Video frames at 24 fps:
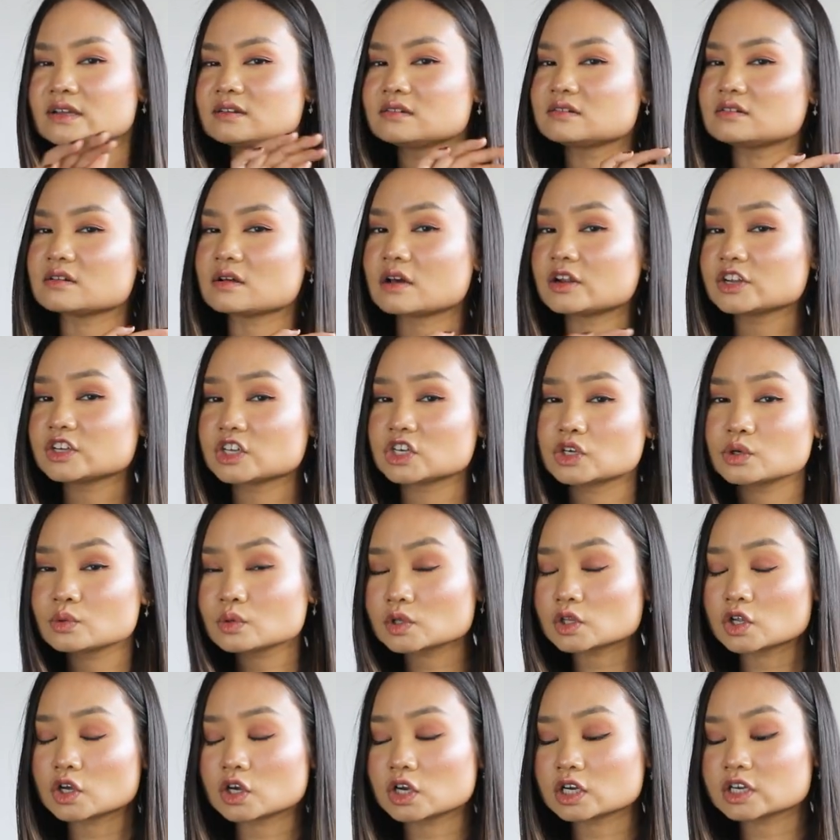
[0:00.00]
Not a cute
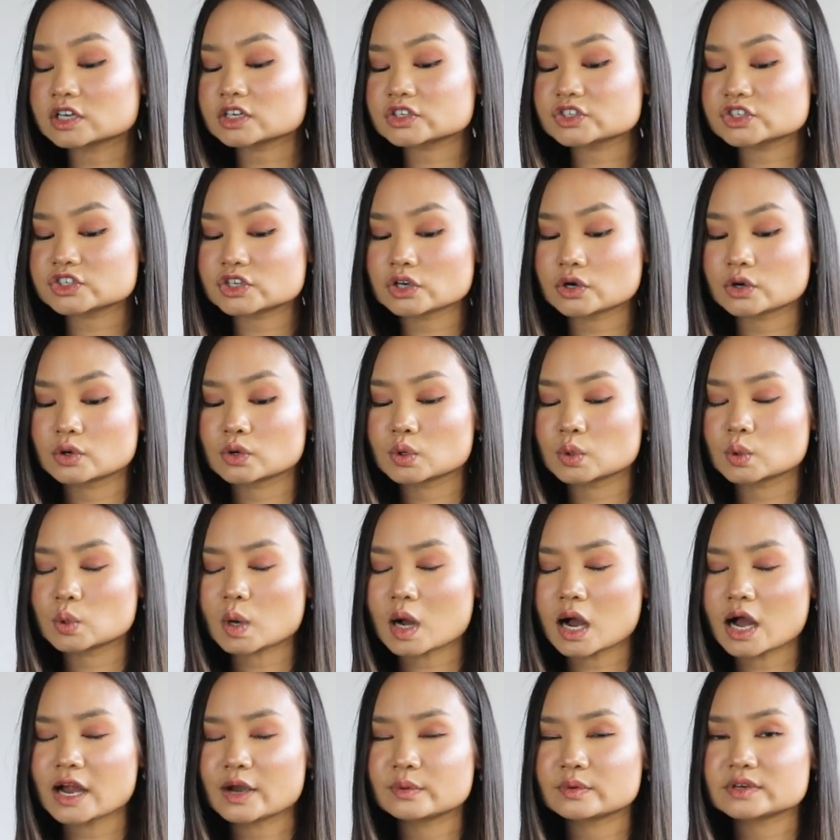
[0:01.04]
look, so
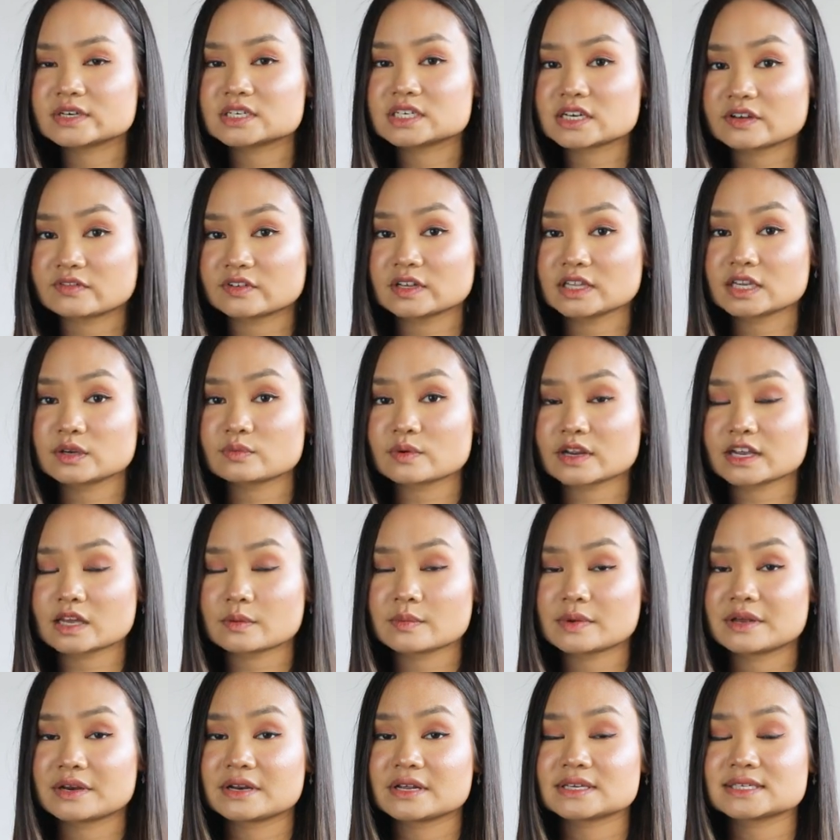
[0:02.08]
I would definitely
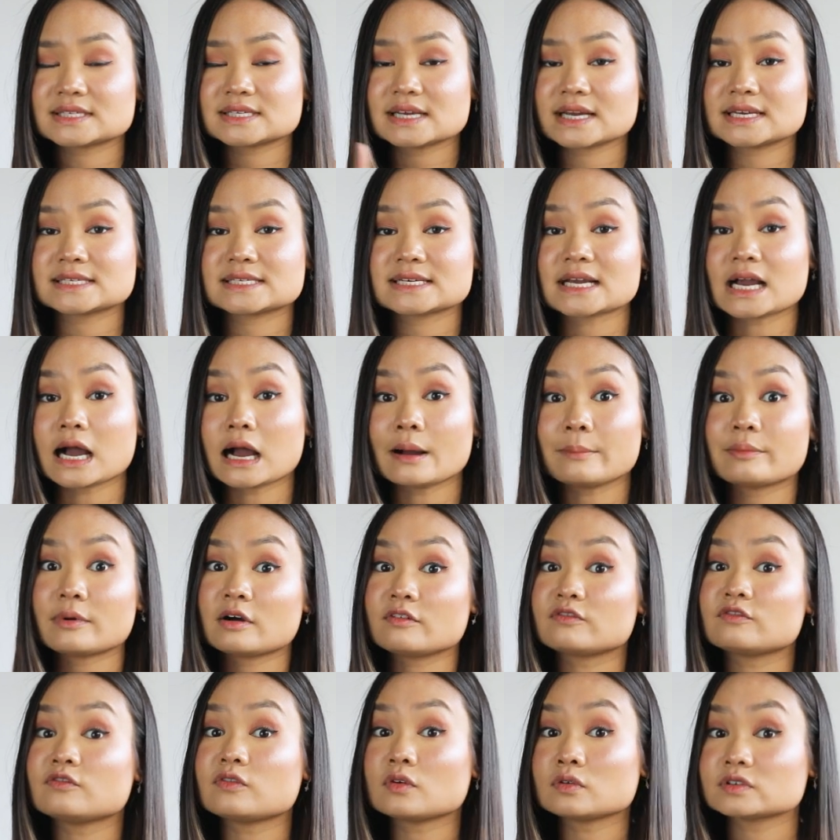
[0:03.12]
recommend sizing up a
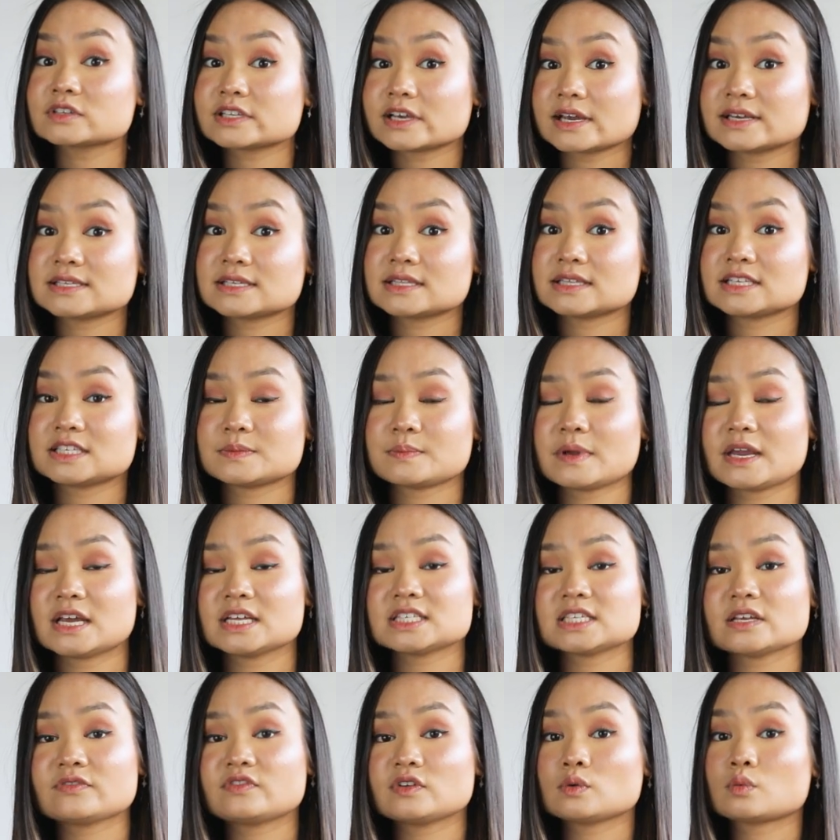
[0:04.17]
full size in these
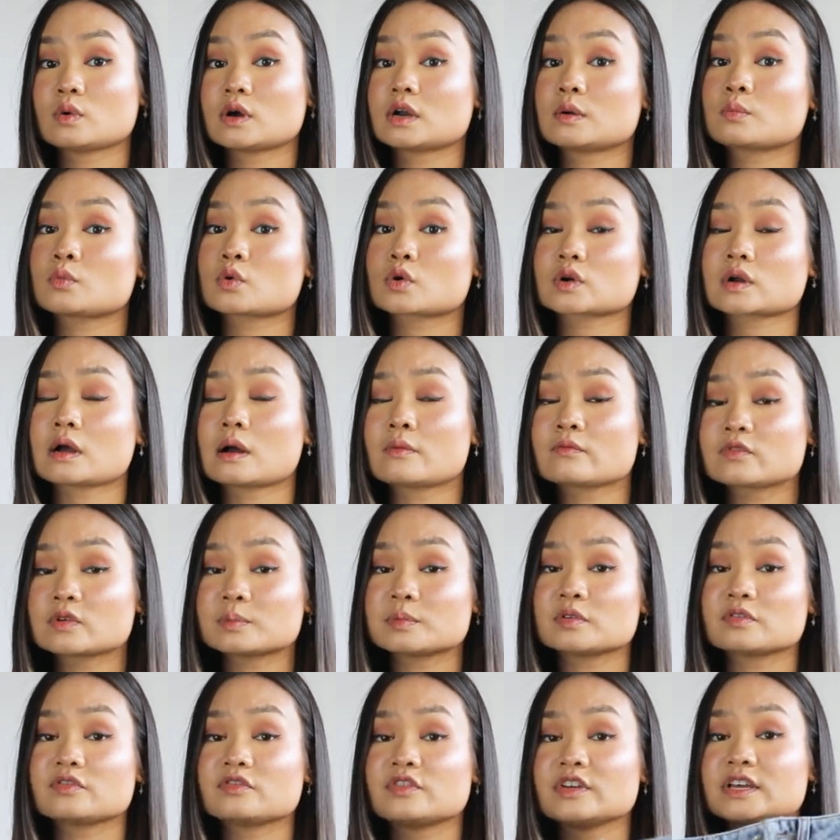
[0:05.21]
pants if you want a more
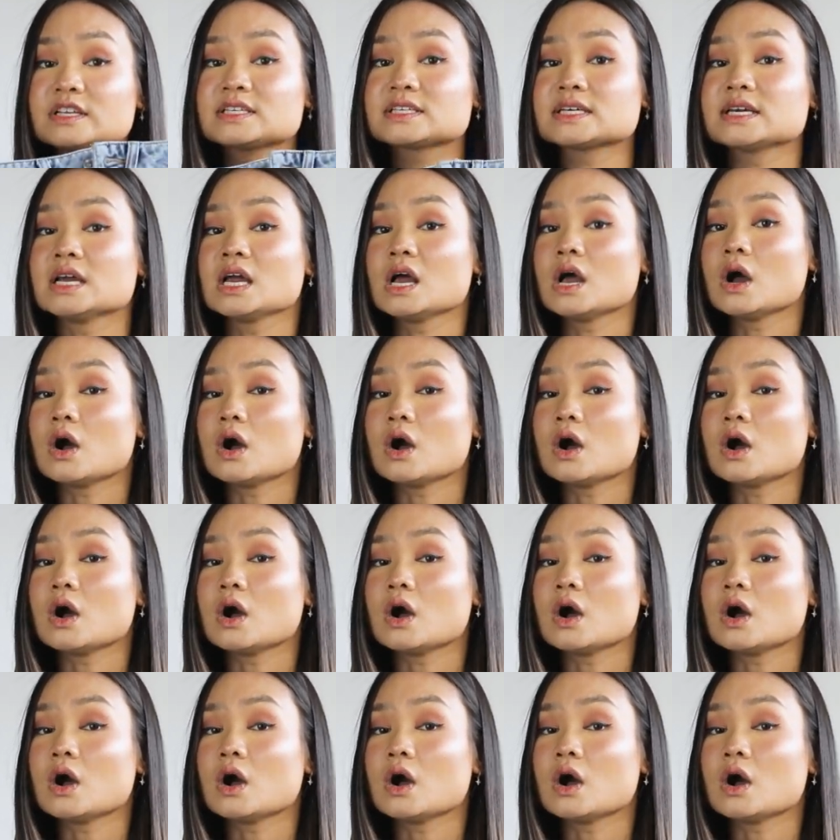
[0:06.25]
comfortable fit.